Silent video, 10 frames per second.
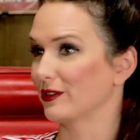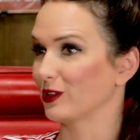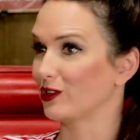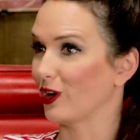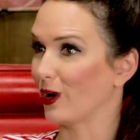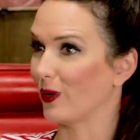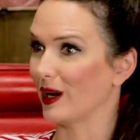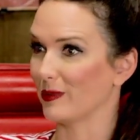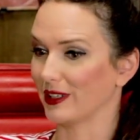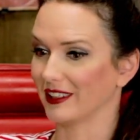for the show, and I'm
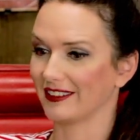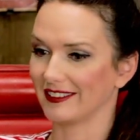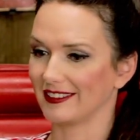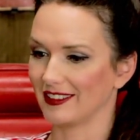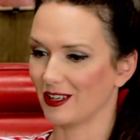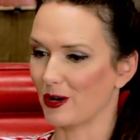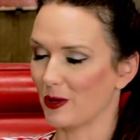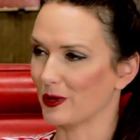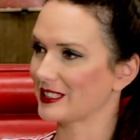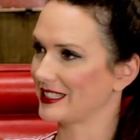like, you know, I
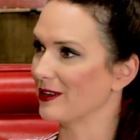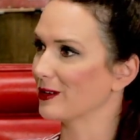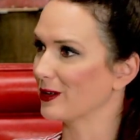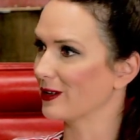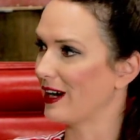want to sell your